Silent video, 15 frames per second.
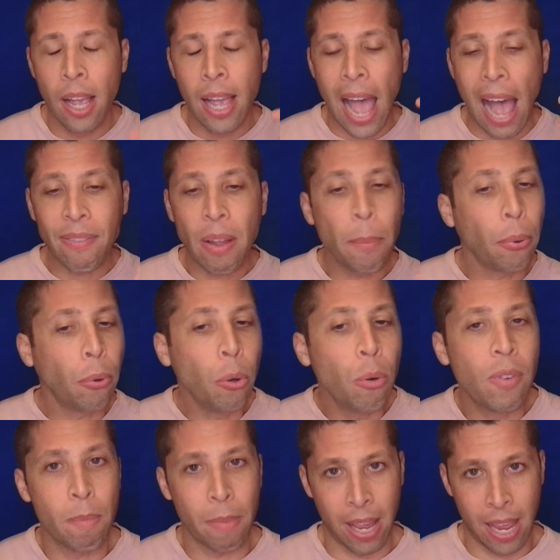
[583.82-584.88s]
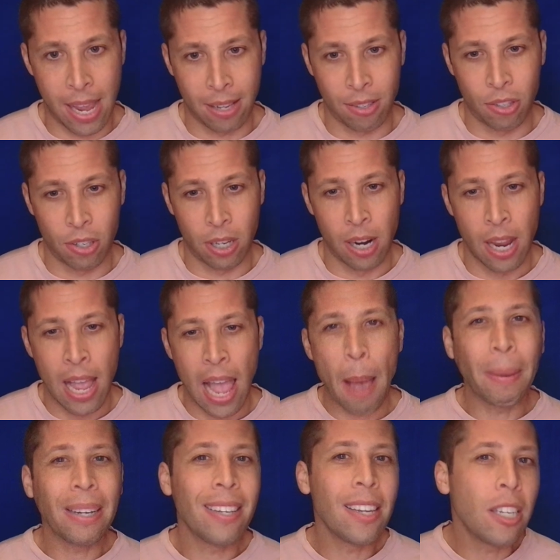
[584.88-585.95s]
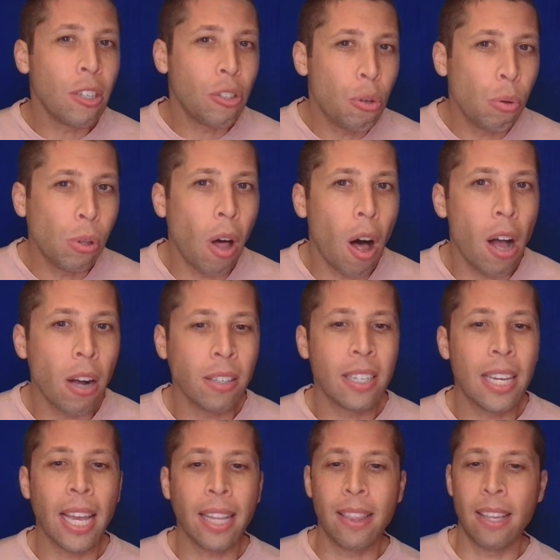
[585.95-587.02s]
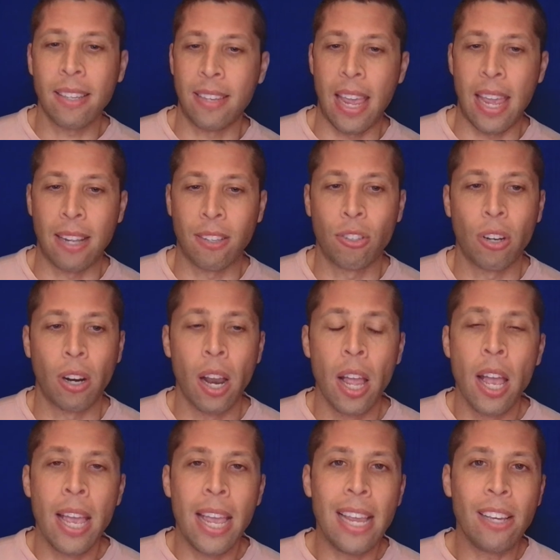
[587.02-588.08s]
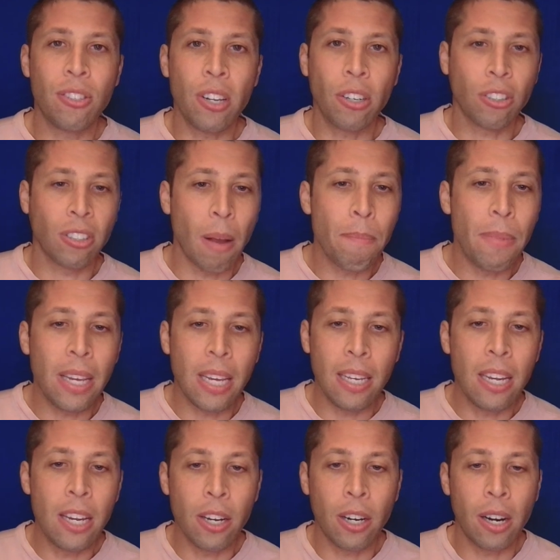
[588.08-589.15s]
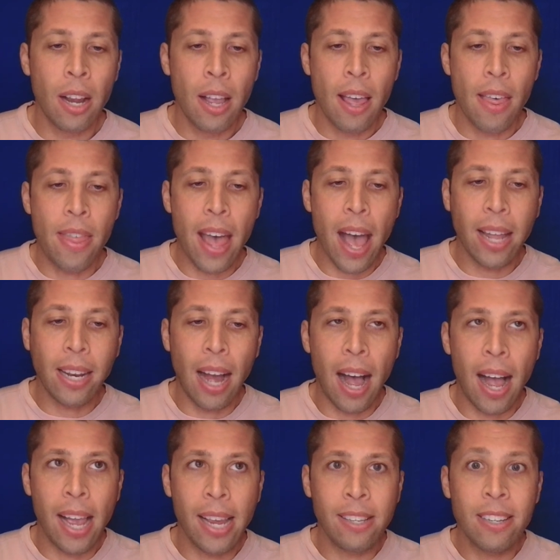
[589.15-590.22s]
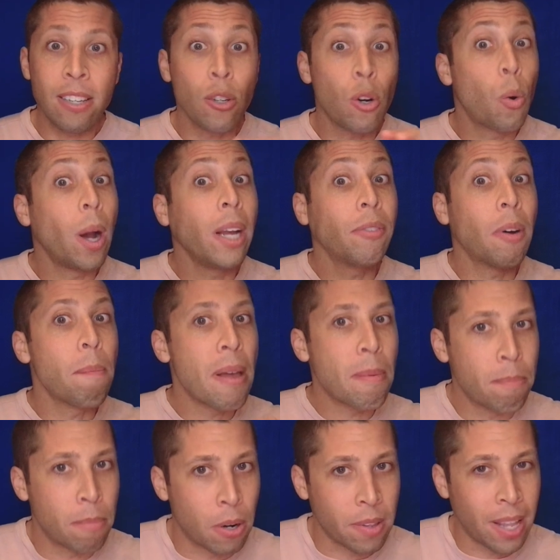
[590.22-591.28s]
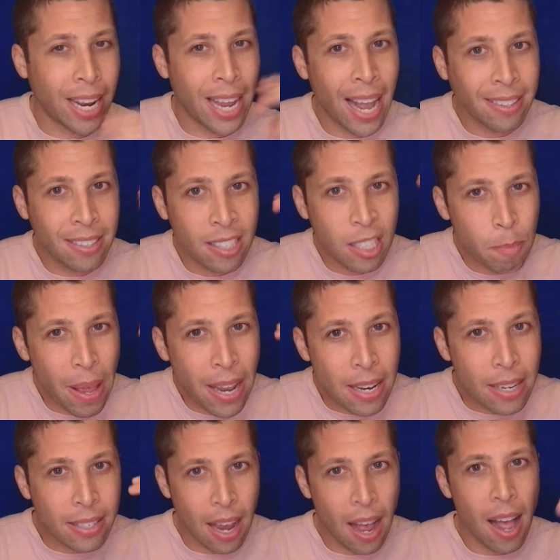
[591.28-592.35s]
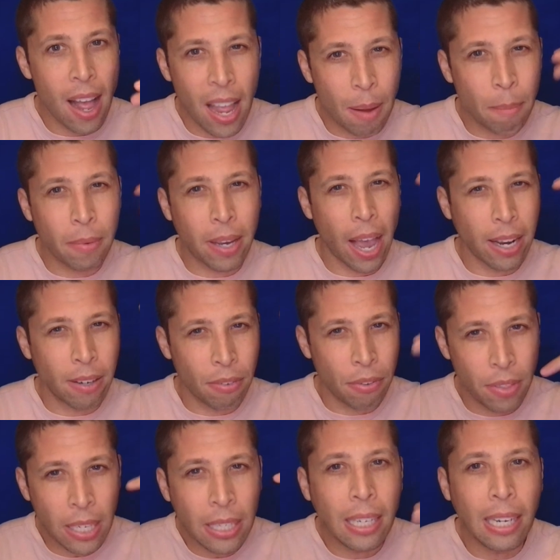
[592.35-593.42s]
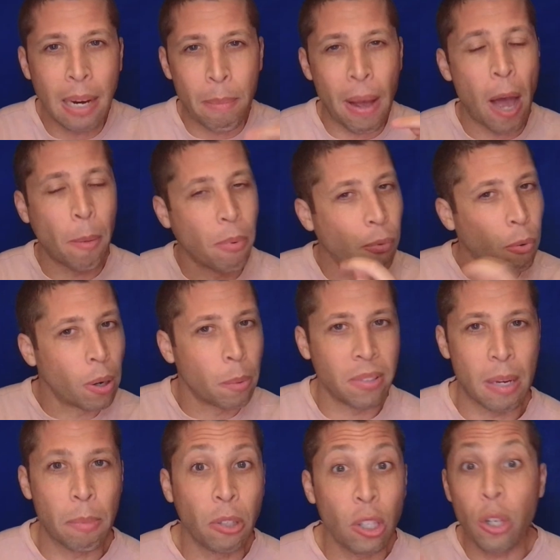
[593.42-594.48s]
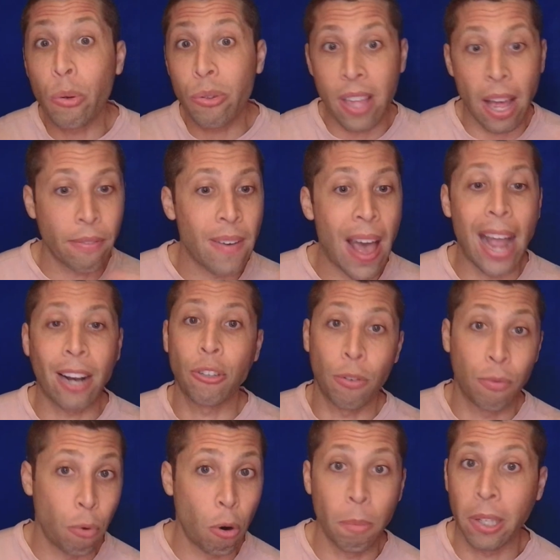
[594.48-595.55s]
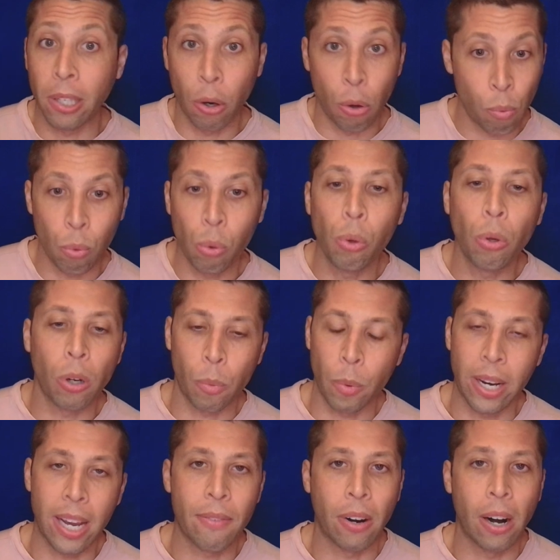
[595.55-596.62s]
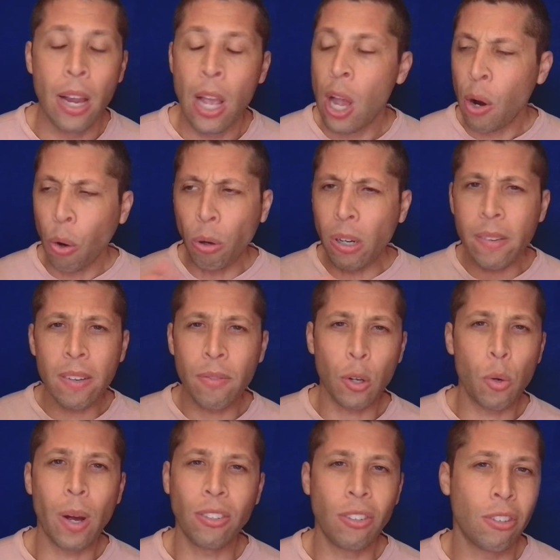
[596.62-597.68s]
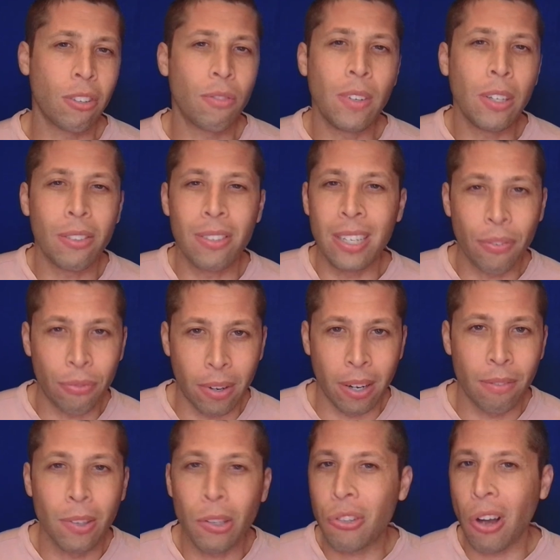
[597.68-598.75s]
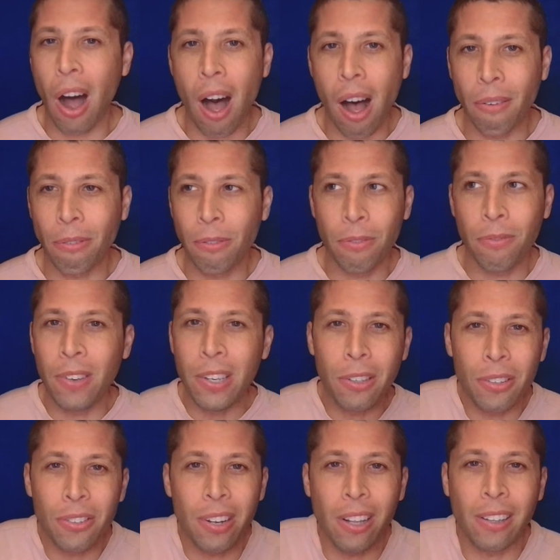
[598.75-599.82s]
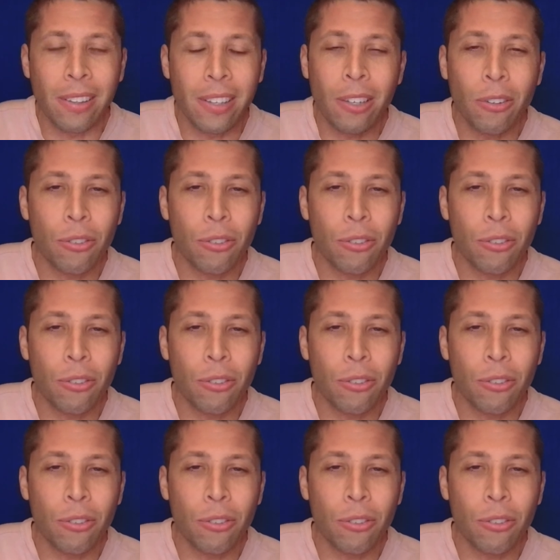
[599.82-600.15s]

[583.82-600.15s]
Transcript: Have I proven my answer? Am I taking too long to get this answer? Is there something in here that I didn't quite remember, that I had to spend time kind of thinking about before I was able to use that fact or formula or rule or whatever? Or even if the question just feels different, feels off, feels a little